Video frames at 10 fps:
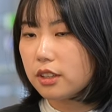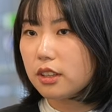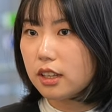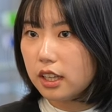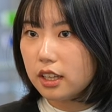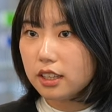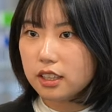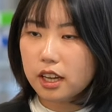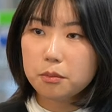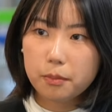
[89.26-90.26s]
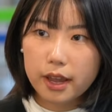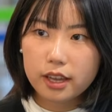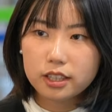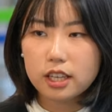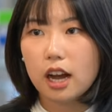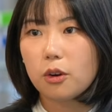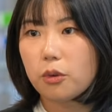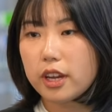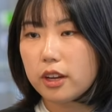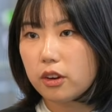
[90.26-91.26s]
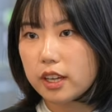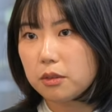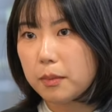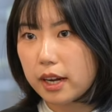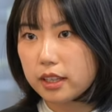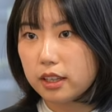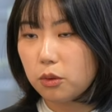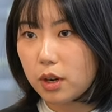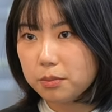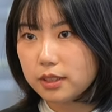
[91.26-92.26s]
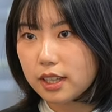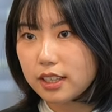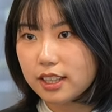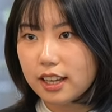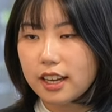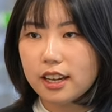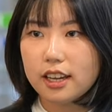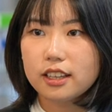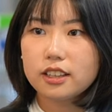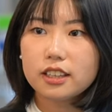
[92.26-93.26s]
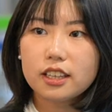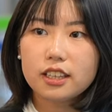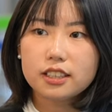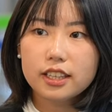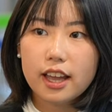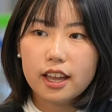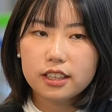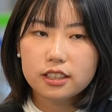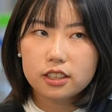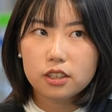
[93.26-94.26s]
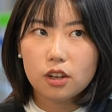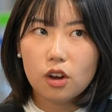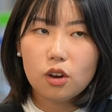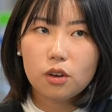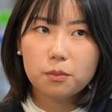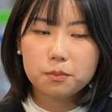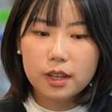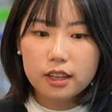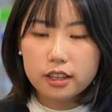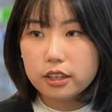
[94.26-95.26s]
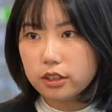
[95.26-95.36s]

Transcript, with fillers: the link and paste in my website and is um, they